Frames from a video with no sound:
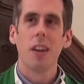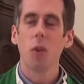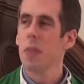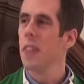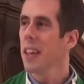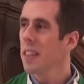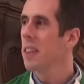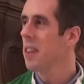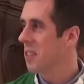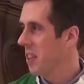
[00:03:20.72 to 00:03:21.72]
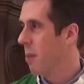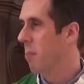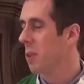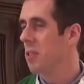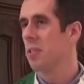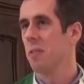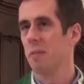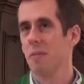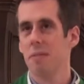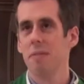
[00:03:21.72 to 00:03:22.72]
You would think that the disciples
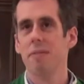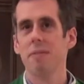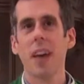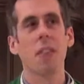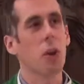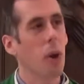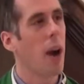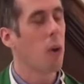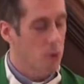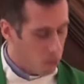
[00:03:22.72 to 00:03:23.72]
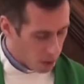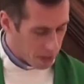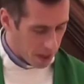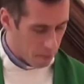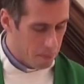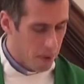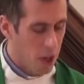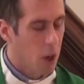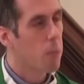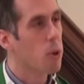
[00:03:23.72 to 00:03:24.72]
and the crowd with him,
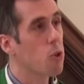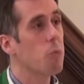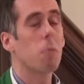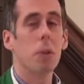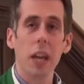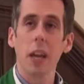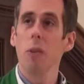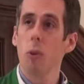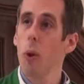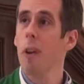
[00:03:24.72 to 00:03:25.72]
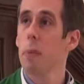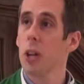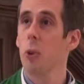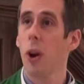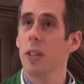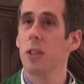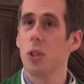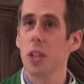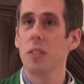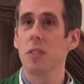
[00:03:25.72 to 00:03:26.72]
presumably who have been drawn to
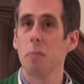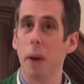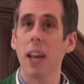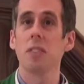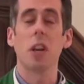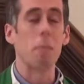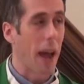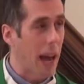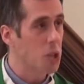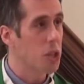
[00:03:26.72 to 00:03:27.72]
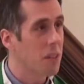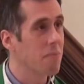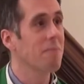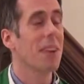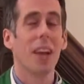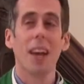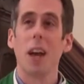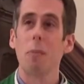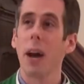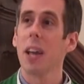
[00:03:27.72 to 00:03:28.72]
Jesus by his compassion
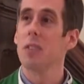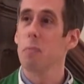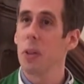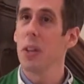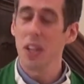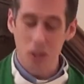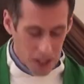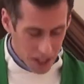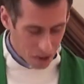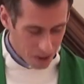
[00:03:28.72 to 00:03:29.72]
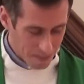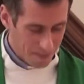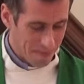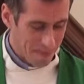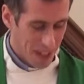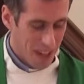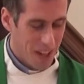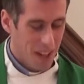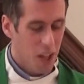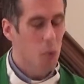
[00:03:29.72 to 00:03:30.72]
and by his ability to heal,
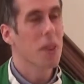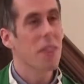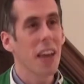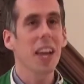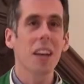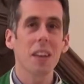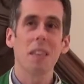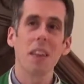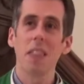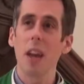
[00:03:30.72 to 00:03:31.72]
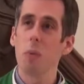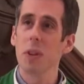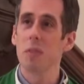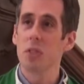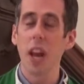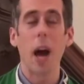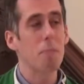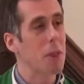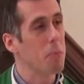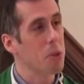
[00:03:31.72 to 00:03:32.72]
you would think that they would
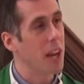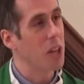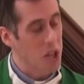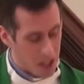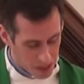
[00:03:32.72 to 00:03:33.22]
stop the procession